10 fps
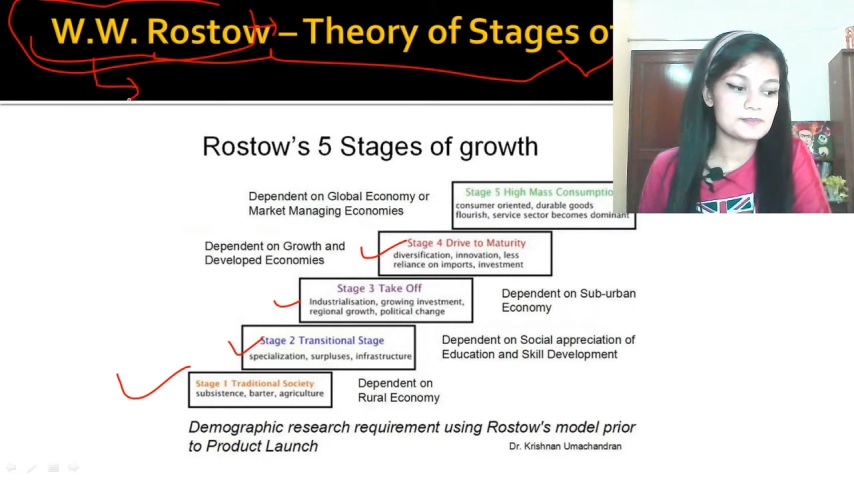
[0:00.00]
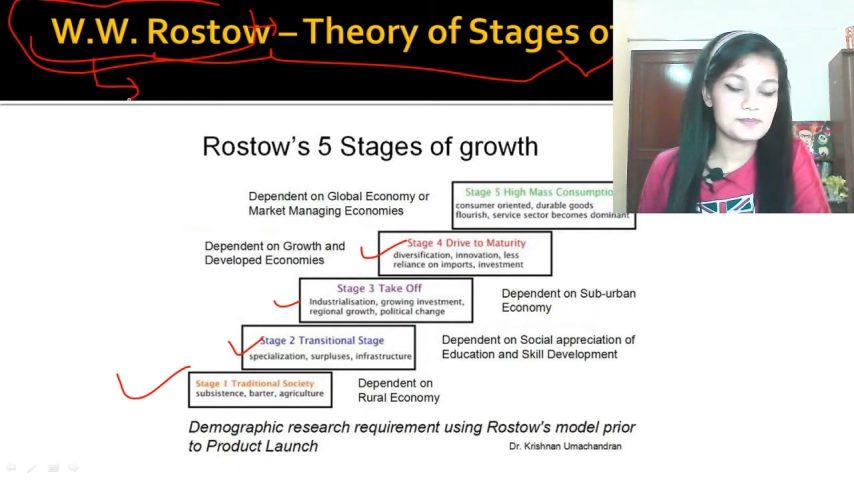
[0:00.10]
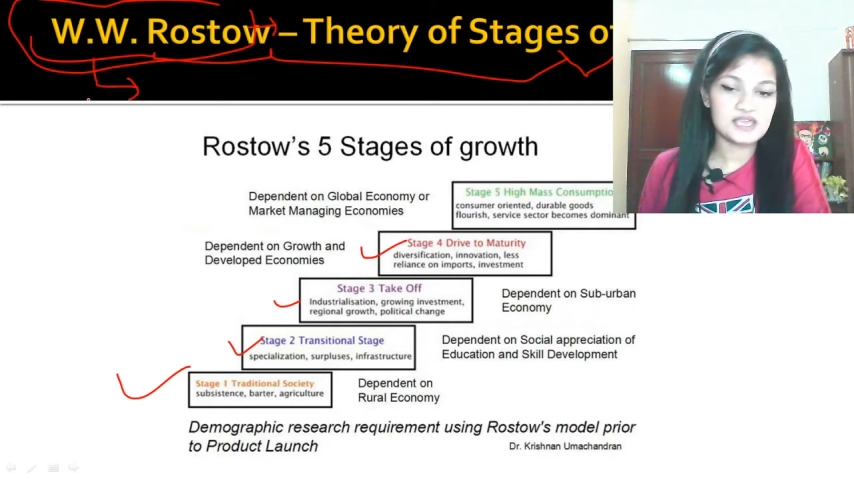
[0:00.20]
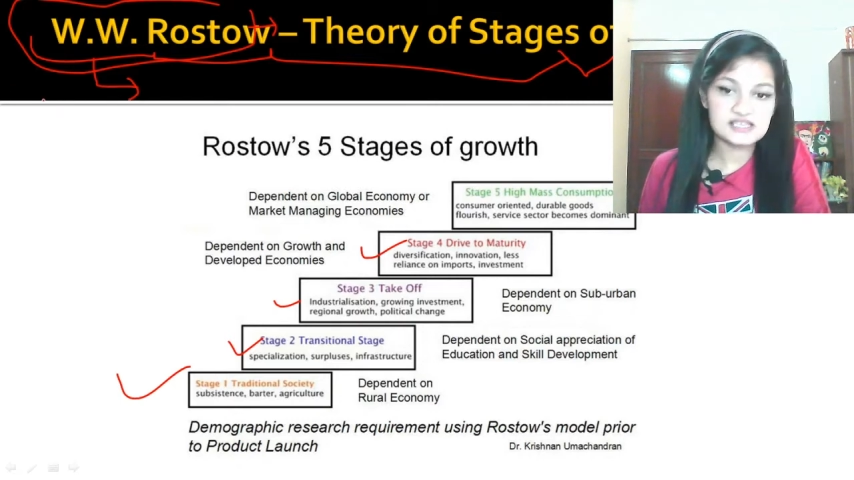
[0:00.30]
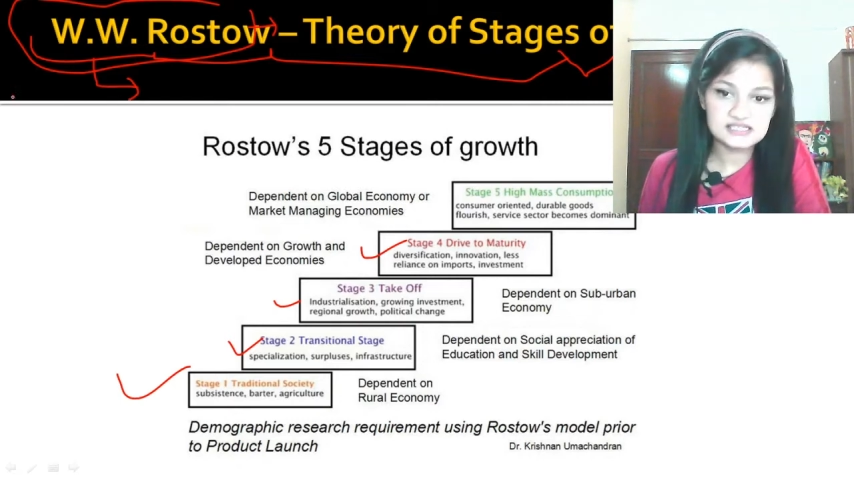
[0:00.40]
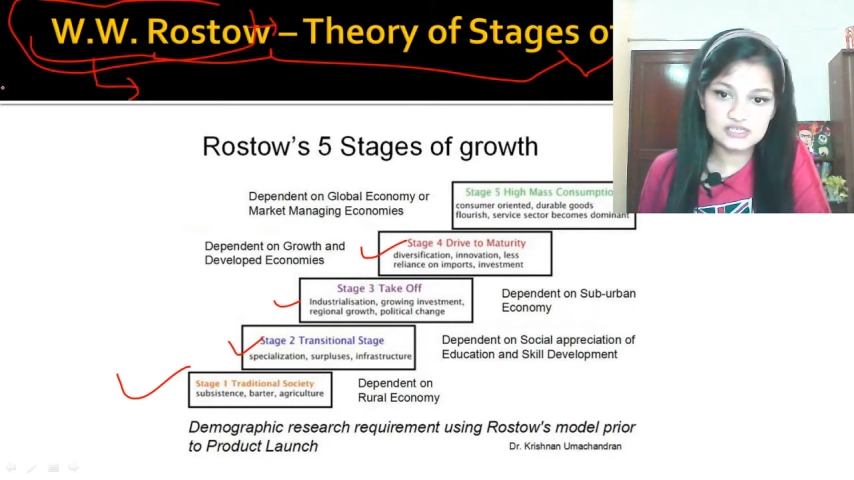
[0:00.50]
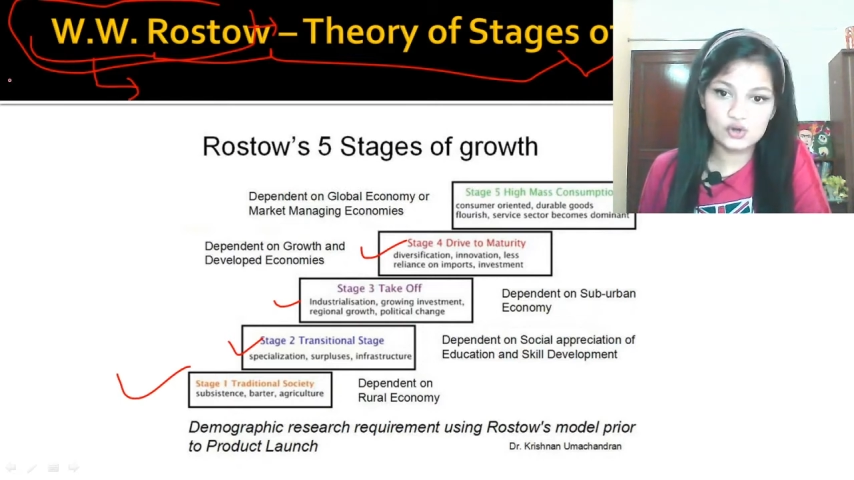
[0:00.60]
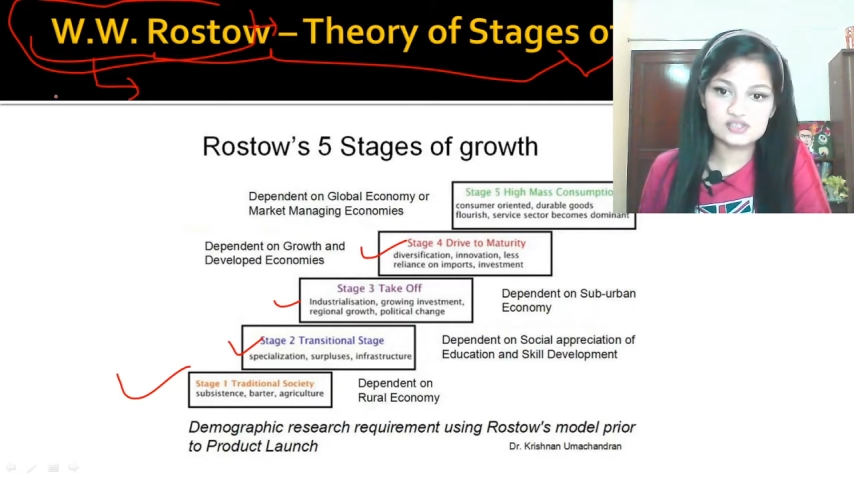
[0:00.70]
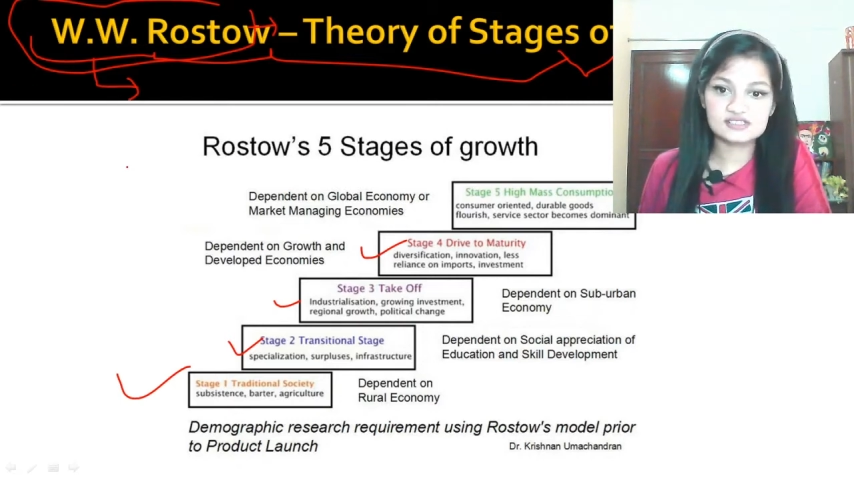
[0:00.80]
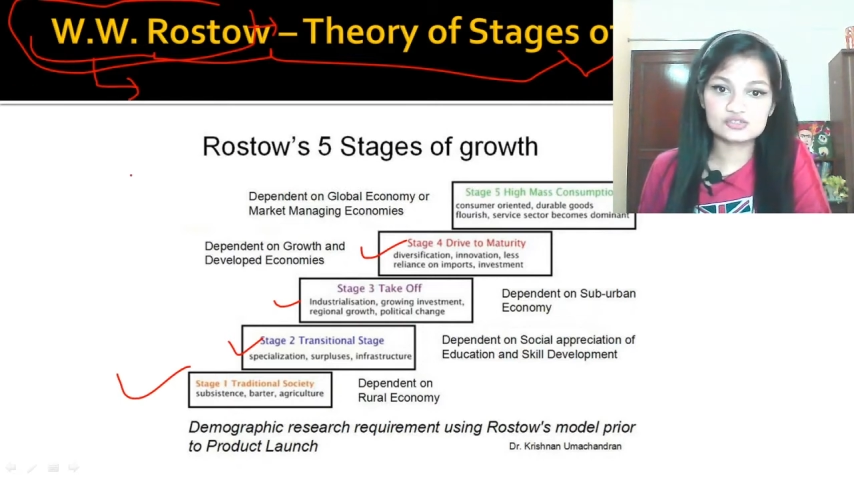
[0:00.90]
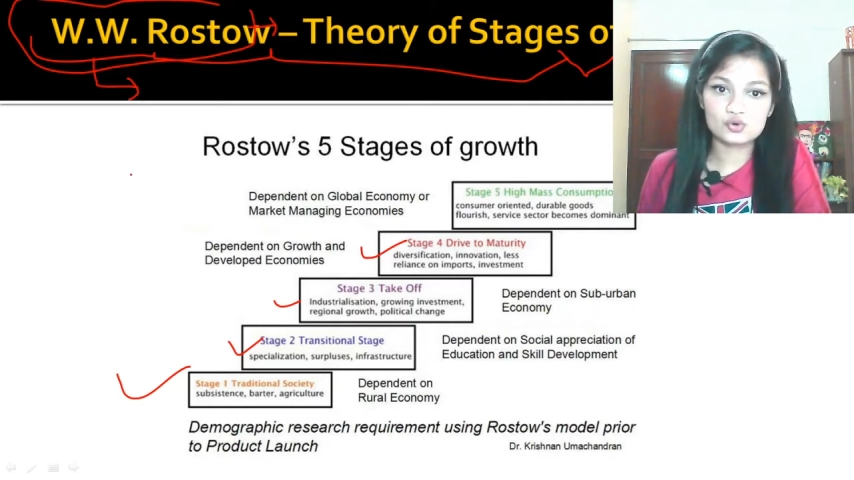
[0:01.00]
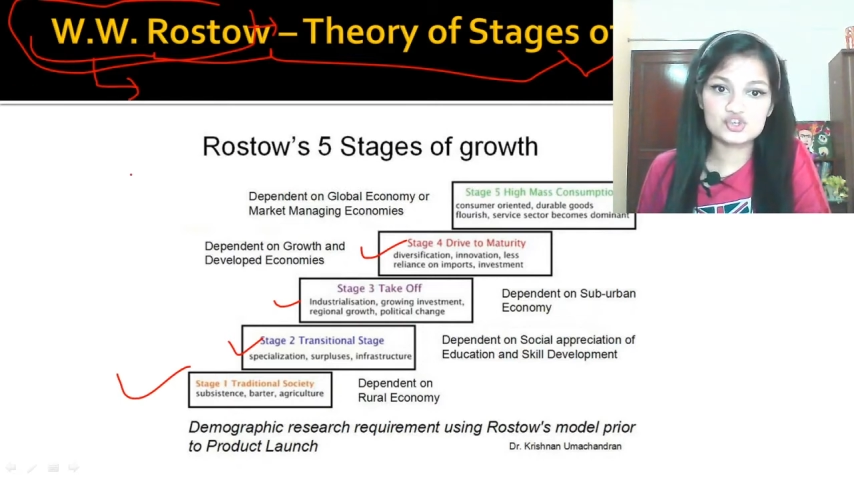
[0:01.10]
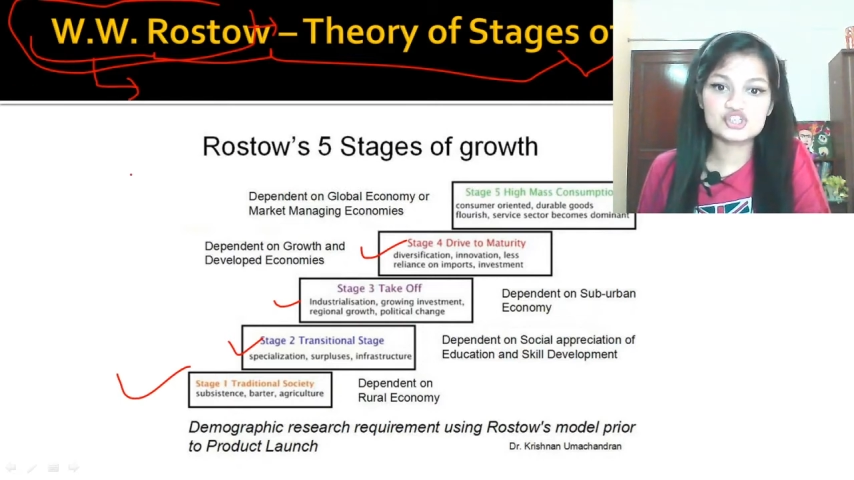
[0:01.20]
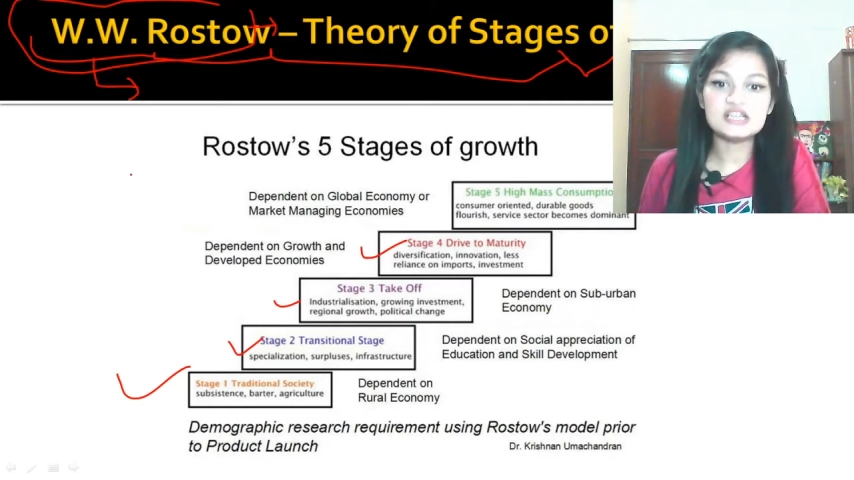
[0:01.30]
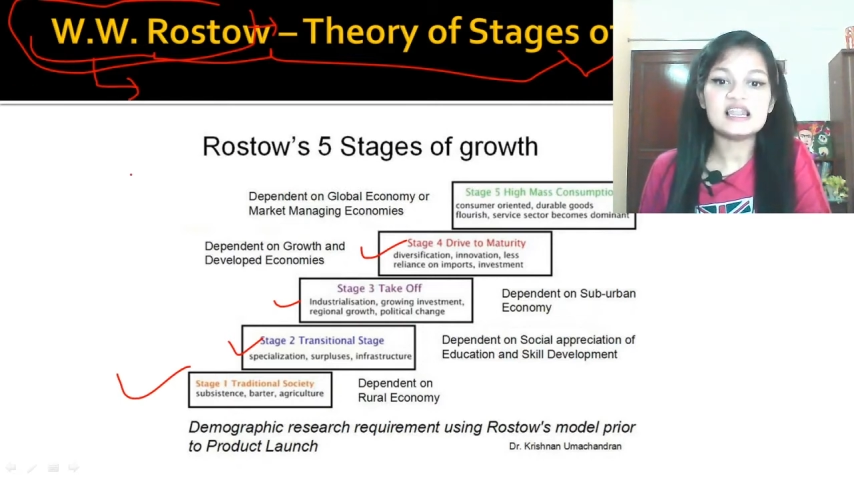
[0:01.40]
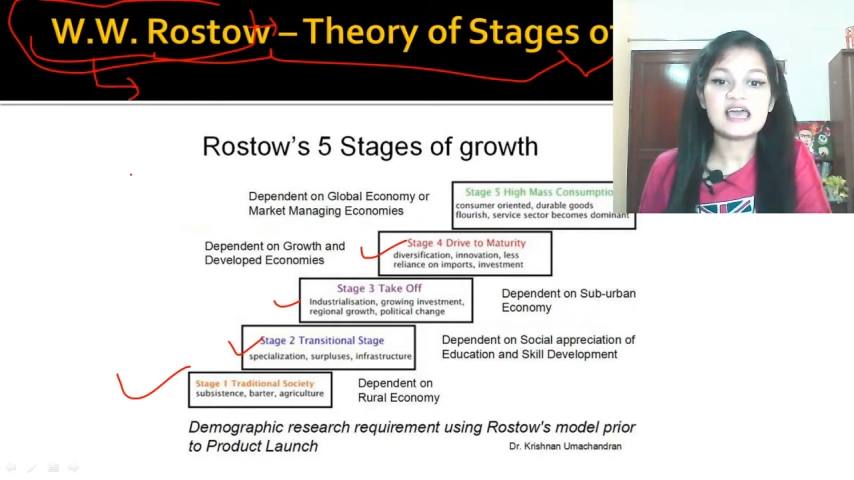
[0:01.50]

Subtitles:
based on social